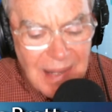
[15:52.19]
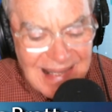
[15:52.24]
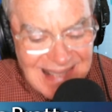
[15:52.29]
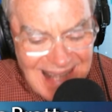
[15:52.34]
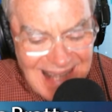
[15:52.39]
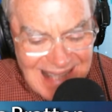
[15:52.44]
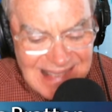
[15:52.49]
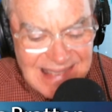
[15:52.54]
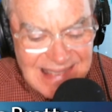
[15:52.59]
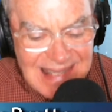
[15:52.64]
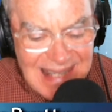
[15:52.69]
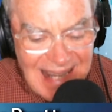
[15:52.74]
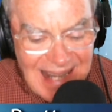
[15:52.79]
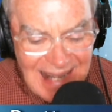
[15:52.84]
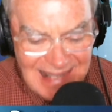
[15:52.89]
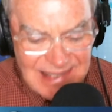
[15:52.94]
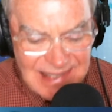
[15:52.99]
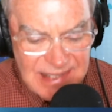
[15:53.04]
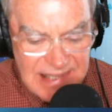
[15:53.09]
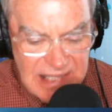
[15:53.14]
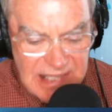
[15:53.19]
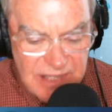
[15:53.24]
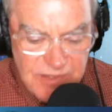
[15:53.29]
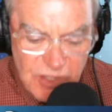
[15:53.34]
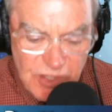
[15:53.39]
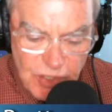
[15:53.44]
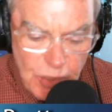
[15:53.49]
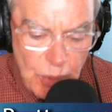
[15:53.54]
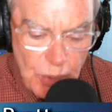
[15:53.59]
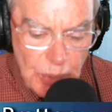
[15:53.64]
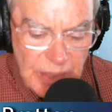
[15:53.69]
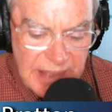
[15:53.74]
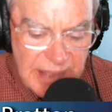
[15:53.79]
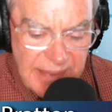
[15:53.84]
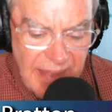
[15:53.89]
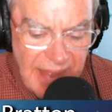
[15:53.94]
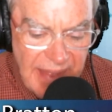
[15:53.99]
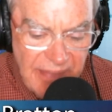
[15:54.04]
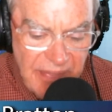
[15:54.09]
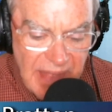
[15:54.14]
Nancy Hussey. If you're Googling
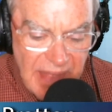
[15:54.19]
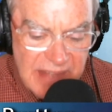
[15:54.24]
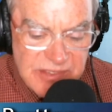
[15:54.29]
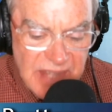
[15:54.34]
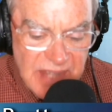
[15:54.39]
that, that's